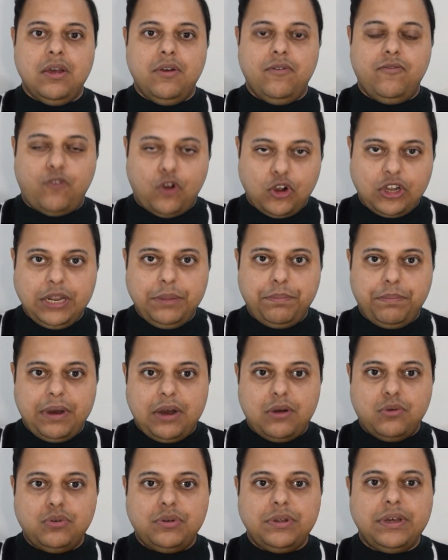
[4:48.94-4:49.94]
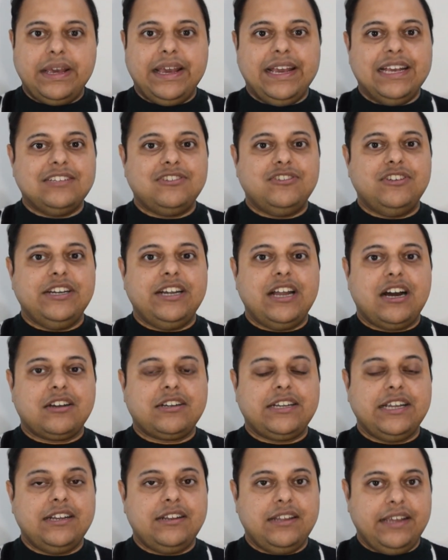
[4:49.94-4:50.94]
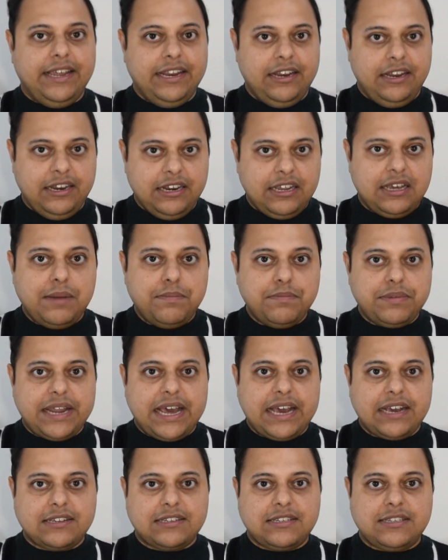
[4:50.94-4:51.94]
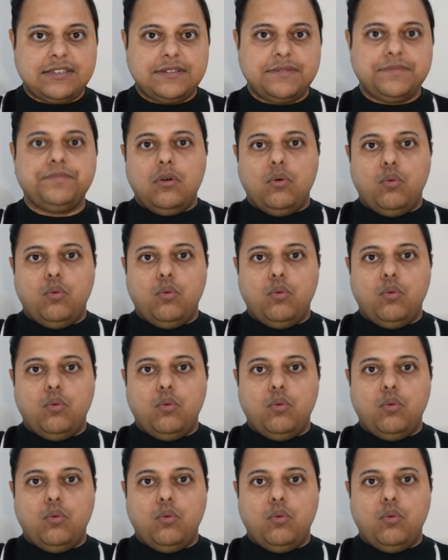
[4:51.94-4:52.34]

£40 is deducted in income tax,